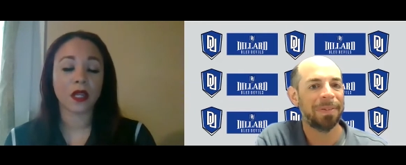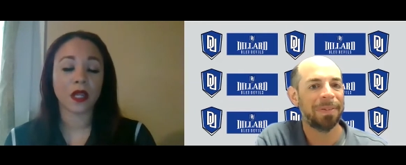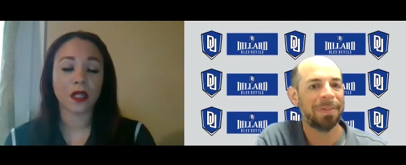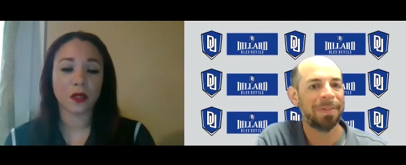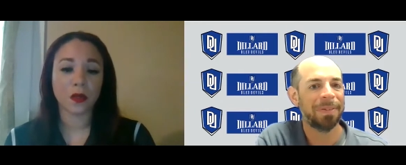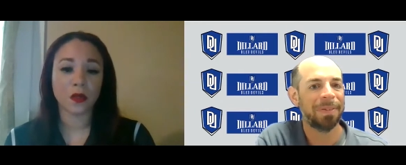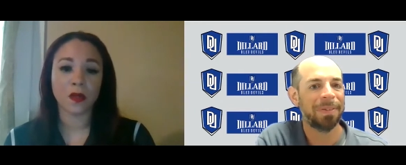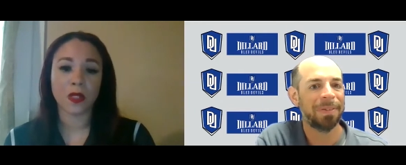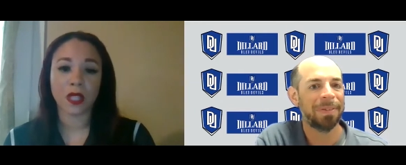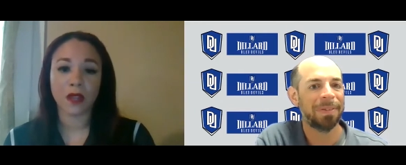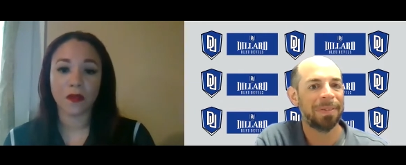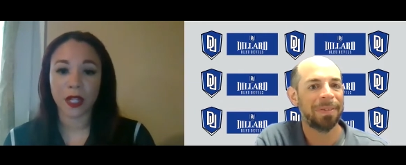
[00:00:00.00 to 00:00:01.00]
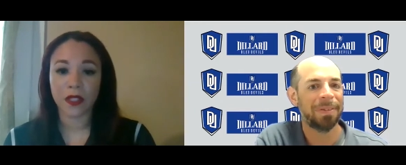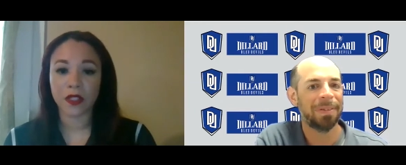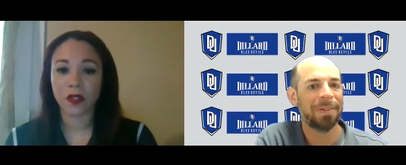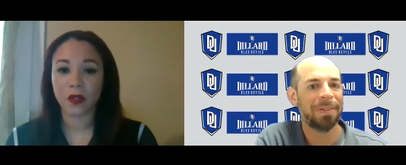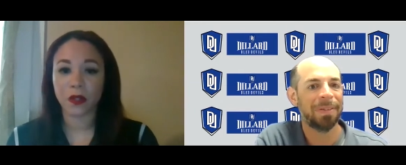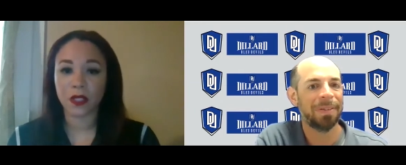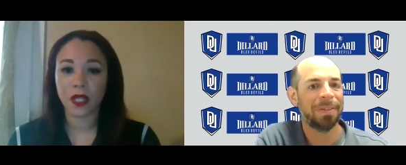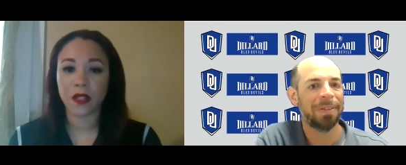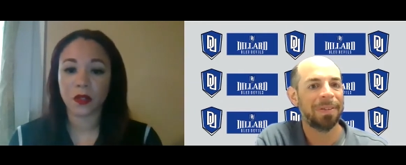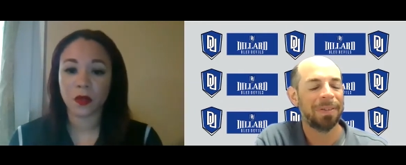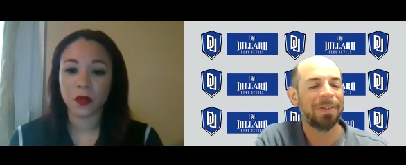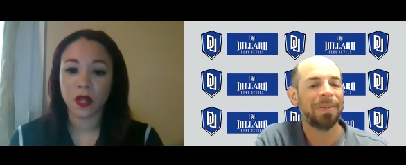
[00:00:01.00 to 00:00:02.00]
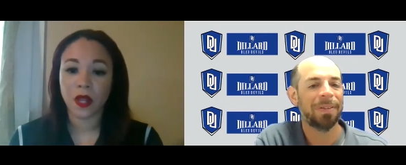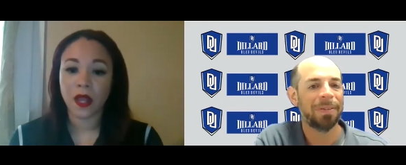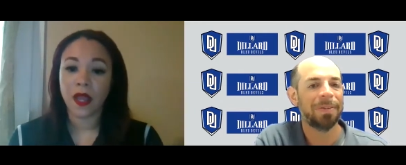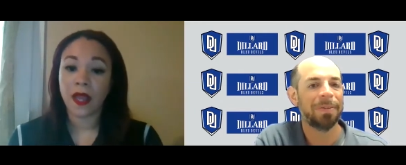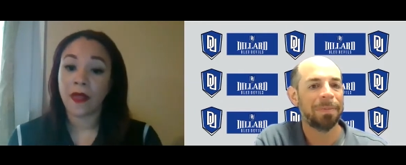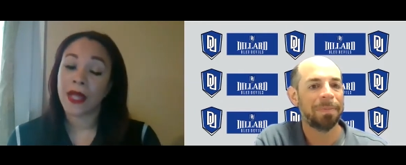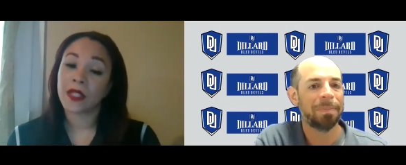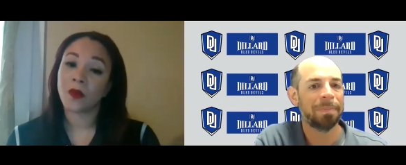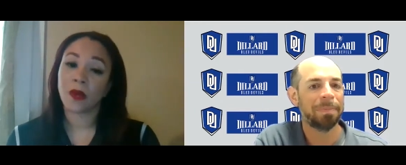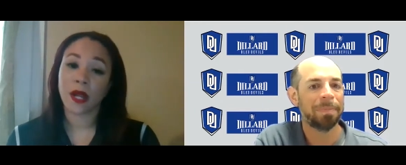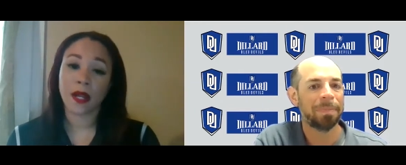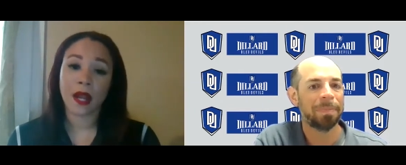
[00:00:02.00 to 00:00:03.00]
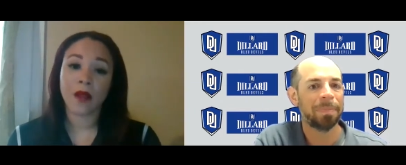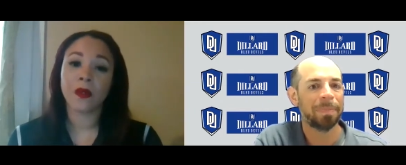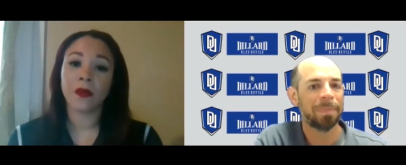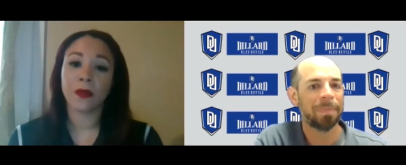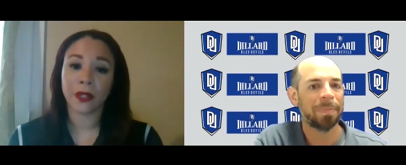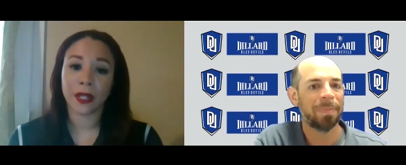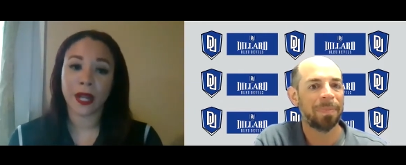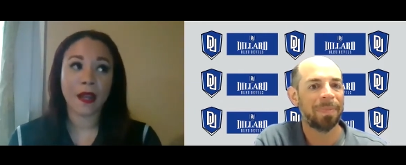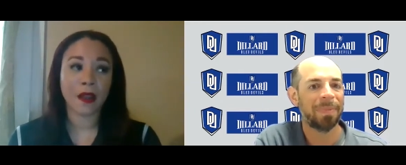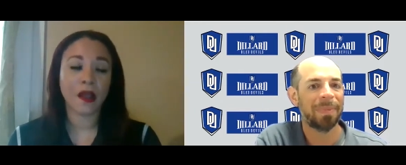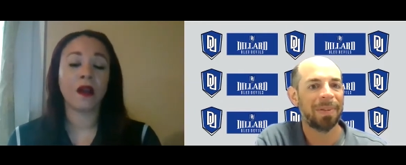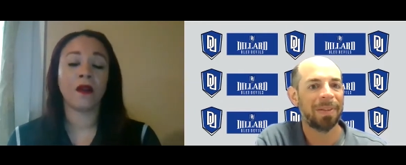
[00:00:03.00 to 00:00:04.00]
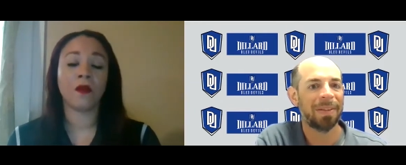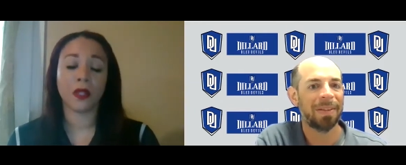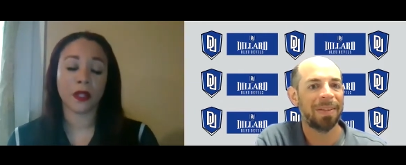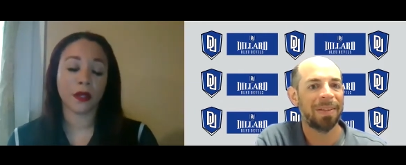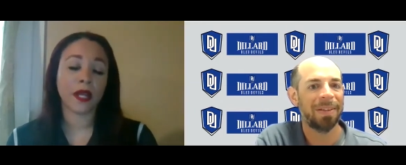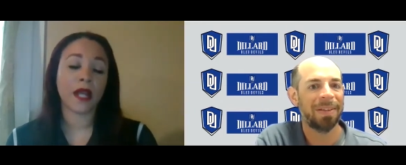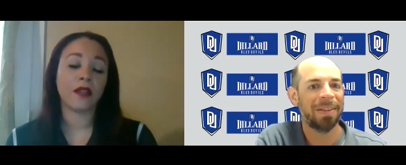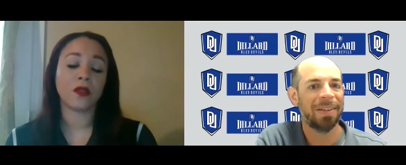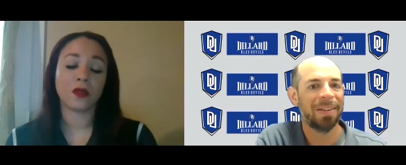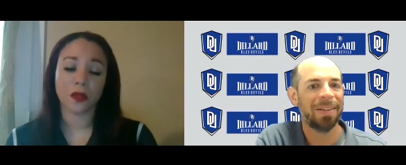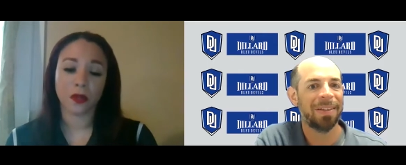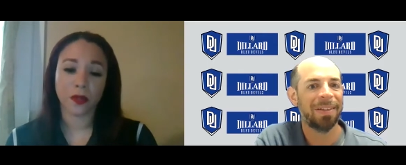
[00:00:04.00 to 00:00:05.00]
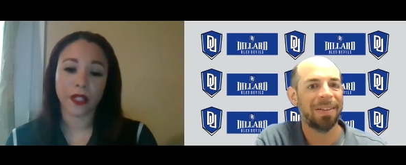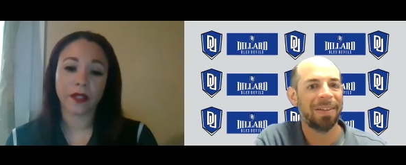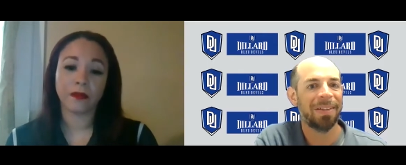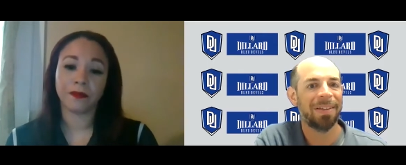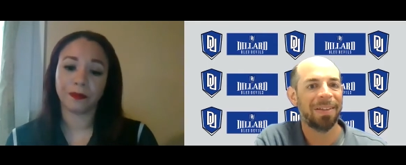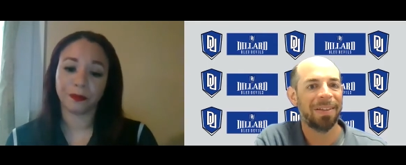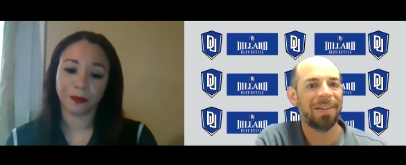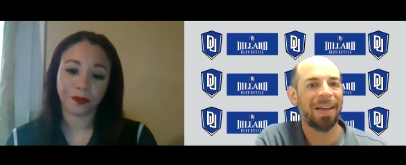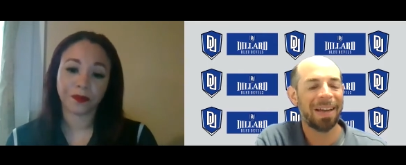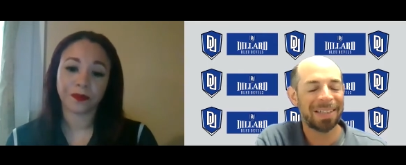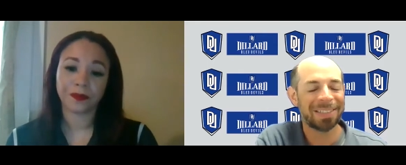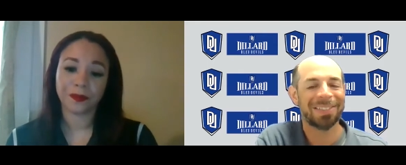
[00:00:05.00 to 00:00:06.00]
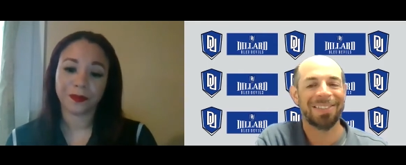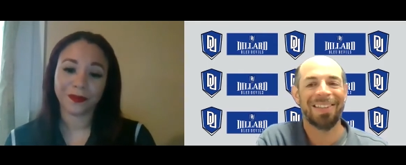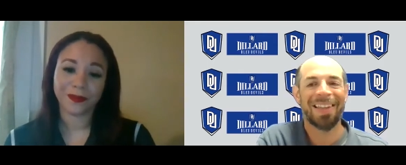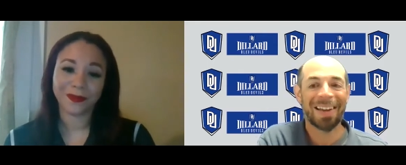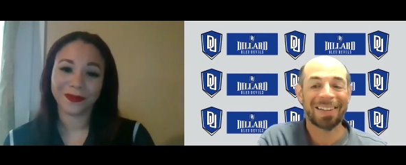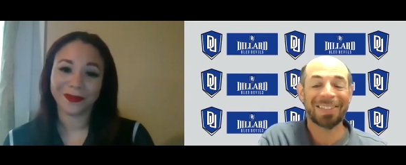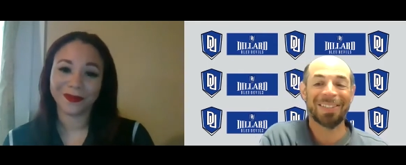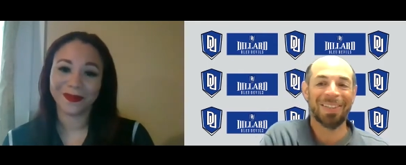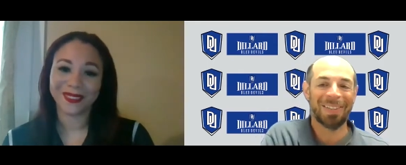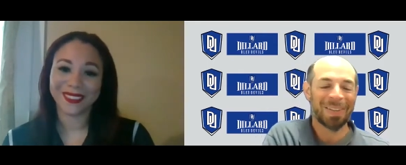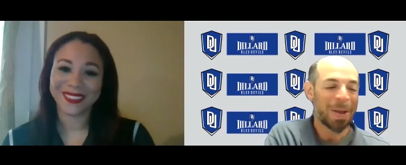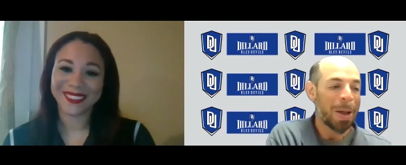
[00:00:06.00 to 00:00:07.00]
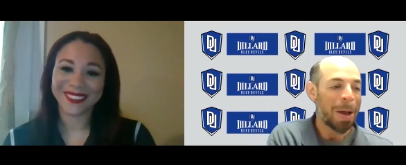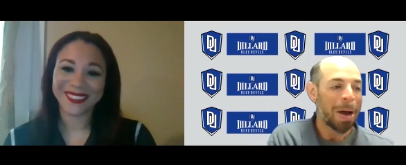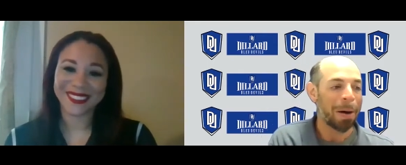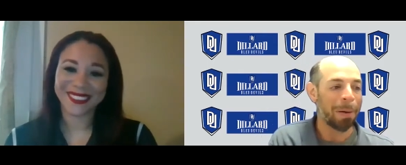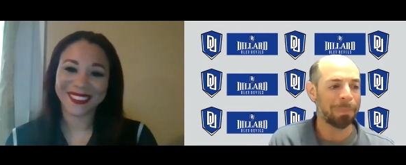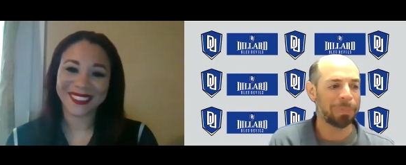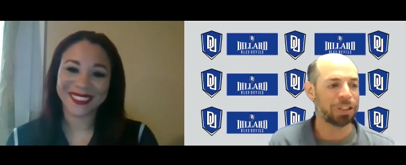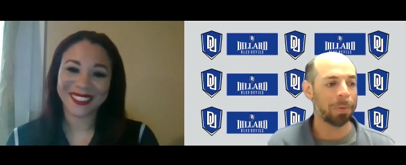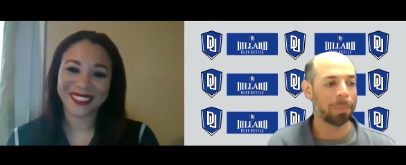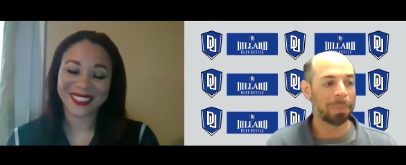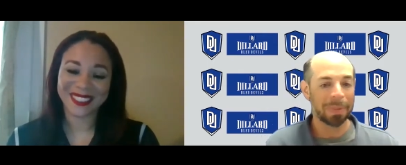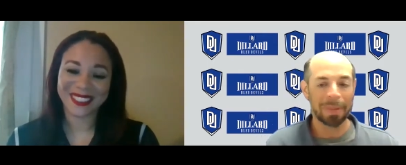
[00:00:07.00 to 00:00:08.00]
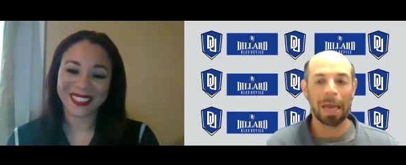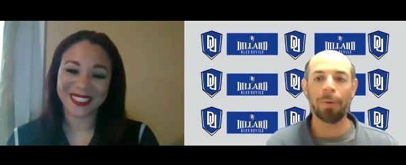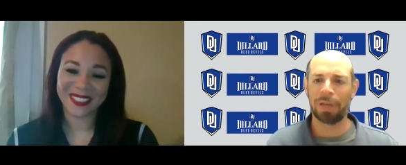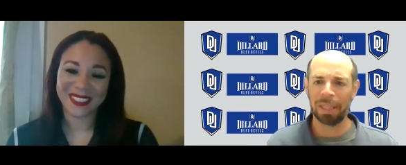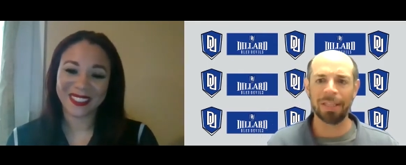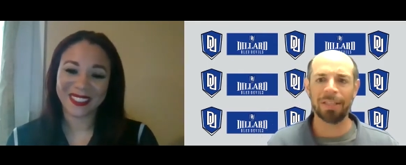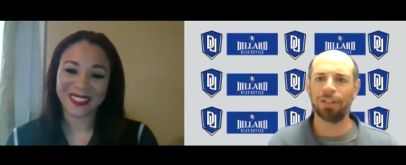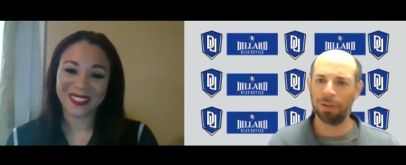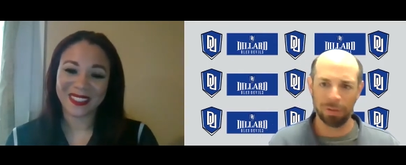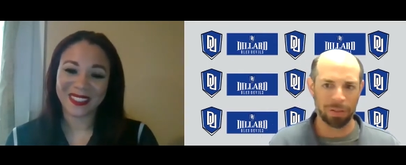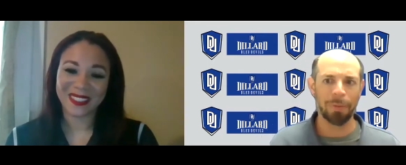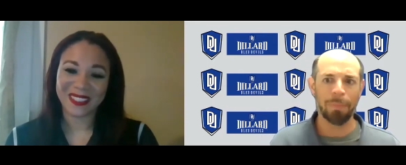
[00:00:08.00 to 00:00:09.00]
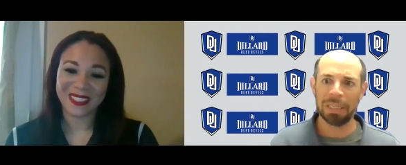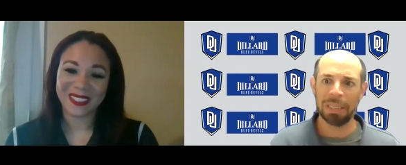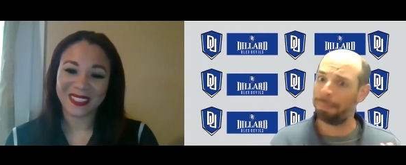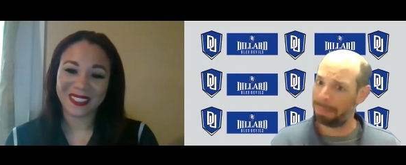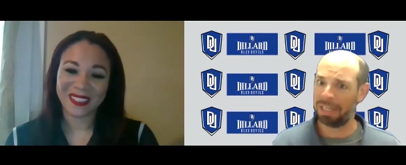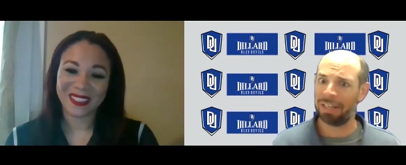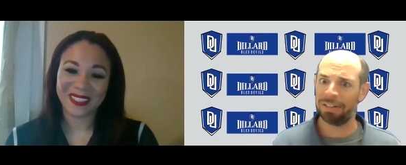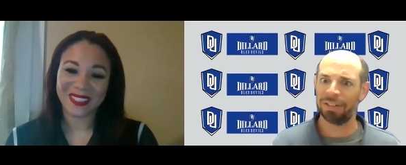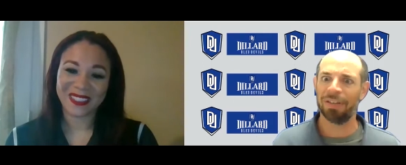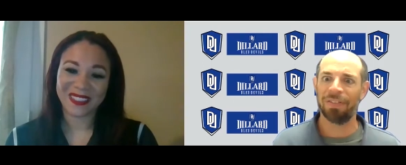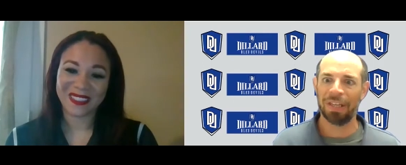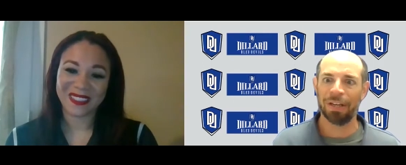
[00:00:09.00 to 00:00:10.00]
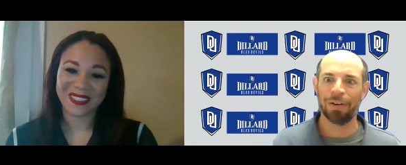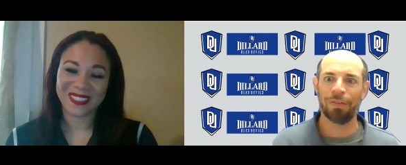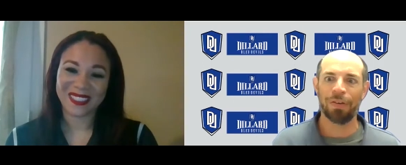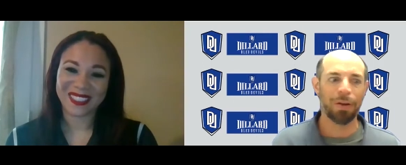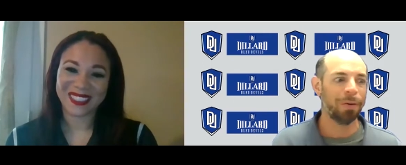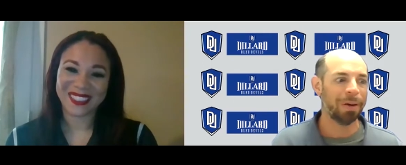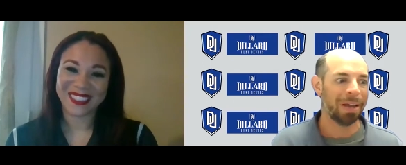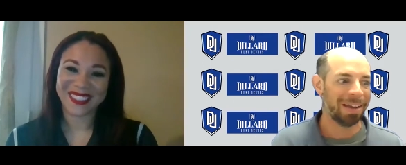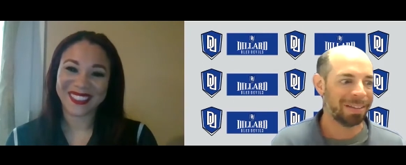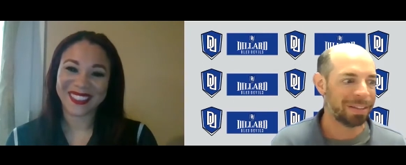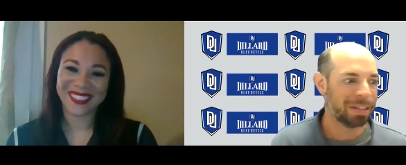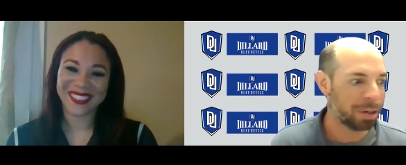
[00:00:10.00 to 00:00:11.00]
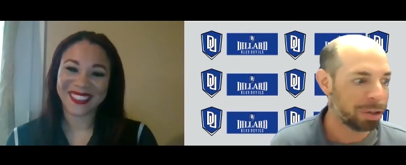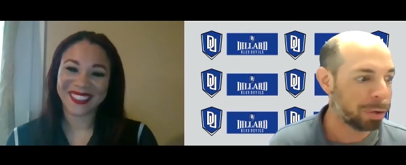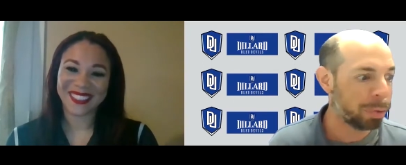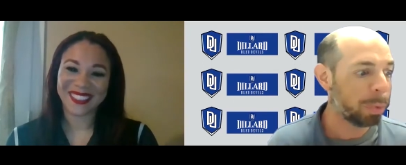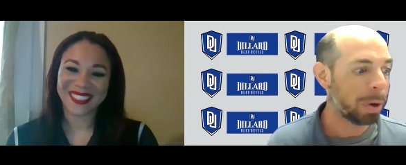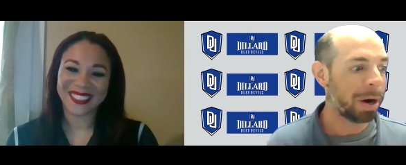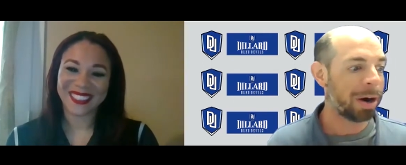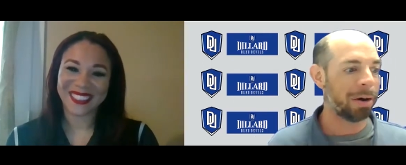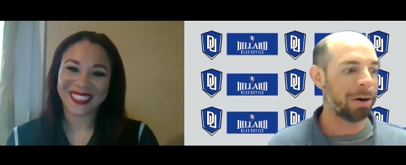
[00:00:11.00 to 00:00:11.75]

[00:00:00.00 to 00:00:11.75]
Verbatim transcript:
Speaker 1: high school. It was St. Francis Girls High School, and that's where I got recruited. I had a, a really good high school career.
Speaker 2: Excellent, excellent. Um, so now we'll get into the meats and potatoes of the interview. And you know, you